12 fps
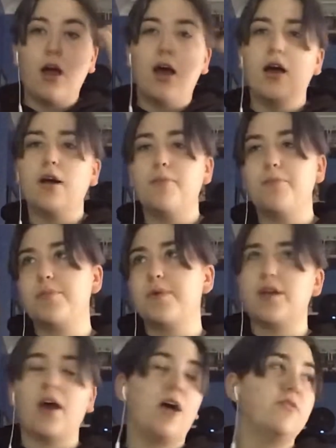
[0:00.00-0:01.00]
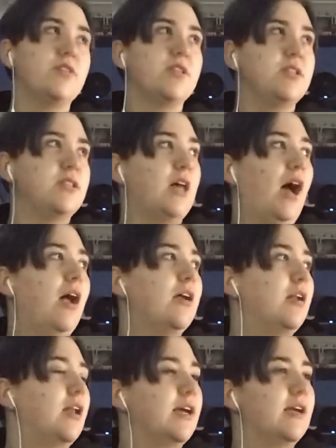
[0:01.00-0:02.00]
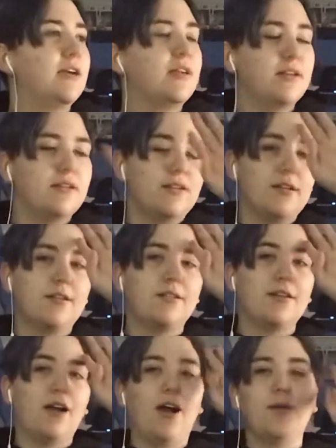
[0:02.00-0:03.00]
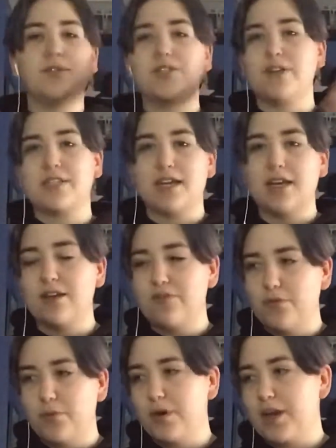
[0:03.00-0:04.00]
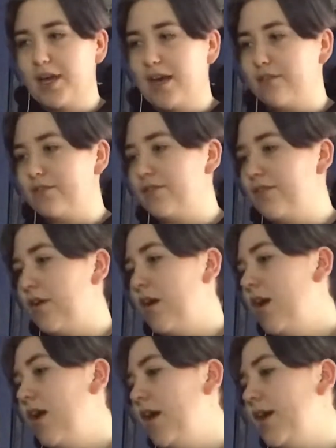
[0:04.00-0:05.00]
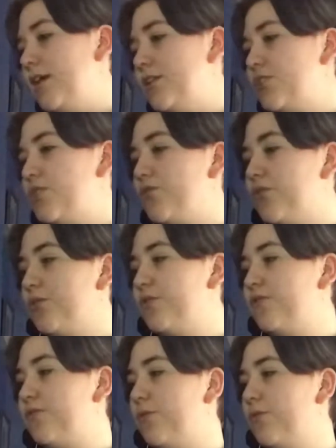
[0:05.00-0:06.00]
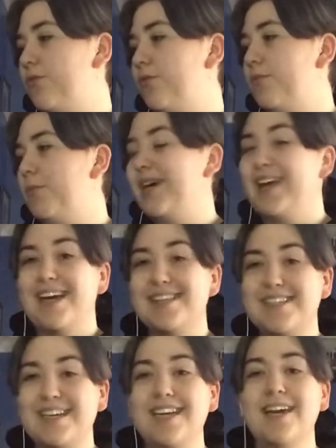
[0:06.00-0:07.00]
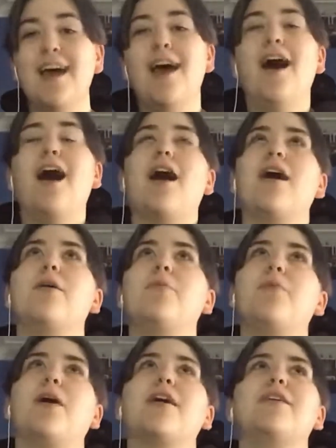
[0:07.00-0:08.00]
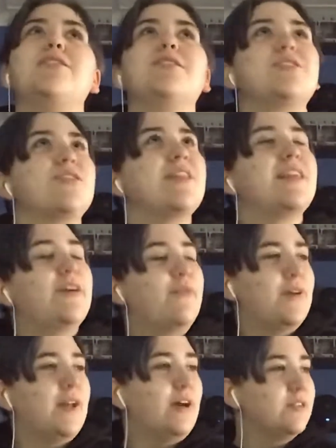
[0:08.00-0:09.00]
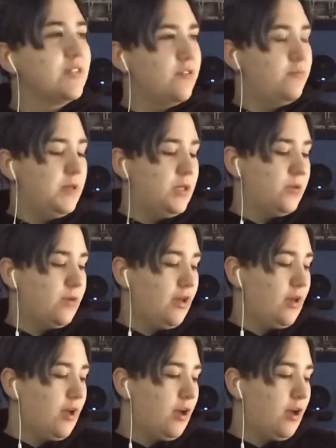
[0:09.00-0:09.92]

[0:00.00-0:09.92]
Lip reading: But other than that, like, I'm so excited for what I have in store for my Etsy. I'm just trying to think of what else I've been doing.